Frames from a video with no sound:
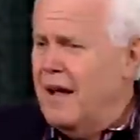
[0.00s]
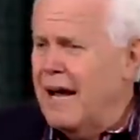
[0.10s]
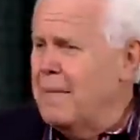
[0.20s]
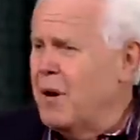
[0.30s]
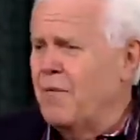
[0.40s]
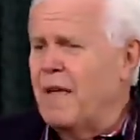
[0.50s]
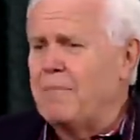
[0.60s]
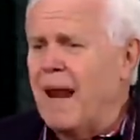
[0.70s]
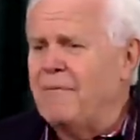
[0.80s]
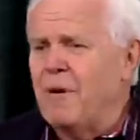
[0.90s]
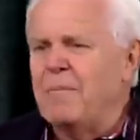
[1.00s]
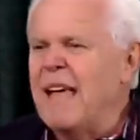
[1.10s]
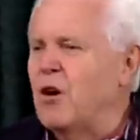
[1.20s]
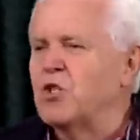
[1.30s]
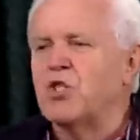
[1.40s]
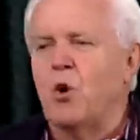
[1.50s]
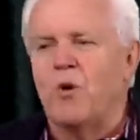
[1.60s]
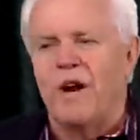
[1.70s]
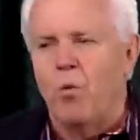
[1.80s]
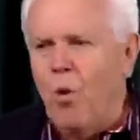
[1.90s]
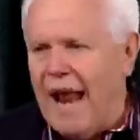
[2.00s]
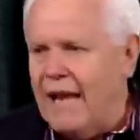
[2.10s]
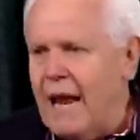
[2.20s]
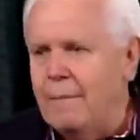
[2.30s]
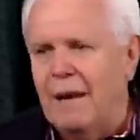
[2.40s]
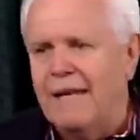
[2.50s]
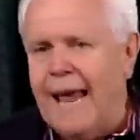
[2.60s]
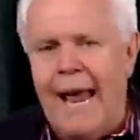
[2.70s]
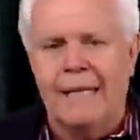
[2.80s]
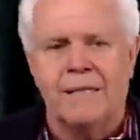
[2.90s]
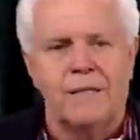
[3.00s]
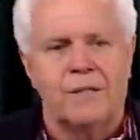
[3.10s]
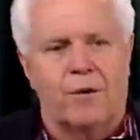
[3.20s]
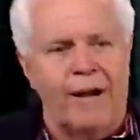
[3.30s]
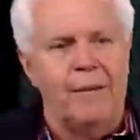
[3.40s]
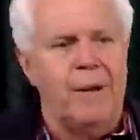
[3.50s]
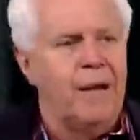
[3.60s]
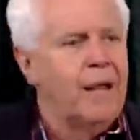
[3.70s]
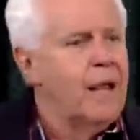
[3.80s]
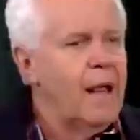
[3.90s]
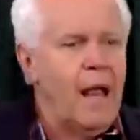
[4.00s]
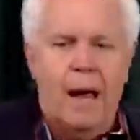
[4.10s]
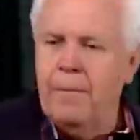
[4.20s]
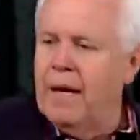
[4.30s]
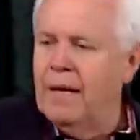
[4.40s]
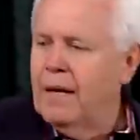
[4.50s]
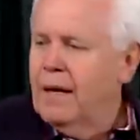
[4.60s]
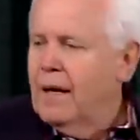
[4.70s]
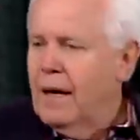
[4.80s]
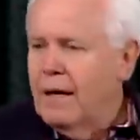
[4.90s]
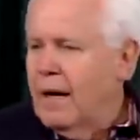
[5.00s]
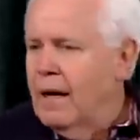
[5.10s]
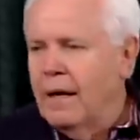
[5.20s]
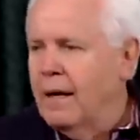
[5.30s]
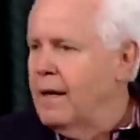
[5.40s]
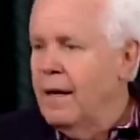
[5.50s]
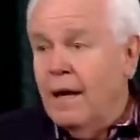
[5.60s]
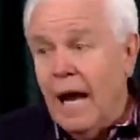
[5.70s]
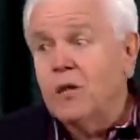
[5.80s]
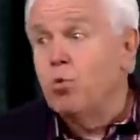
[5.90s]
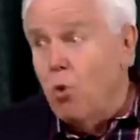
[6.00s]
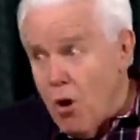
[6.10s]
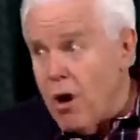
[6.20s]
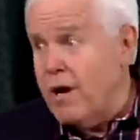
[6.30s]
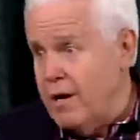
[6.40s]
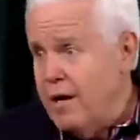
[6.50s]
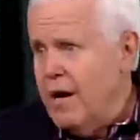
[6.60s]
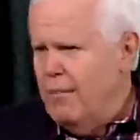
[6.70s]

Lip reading: They're coming off that platform. They are soaking wet. They have been dancing, screaming. Hey, I mean, that's work.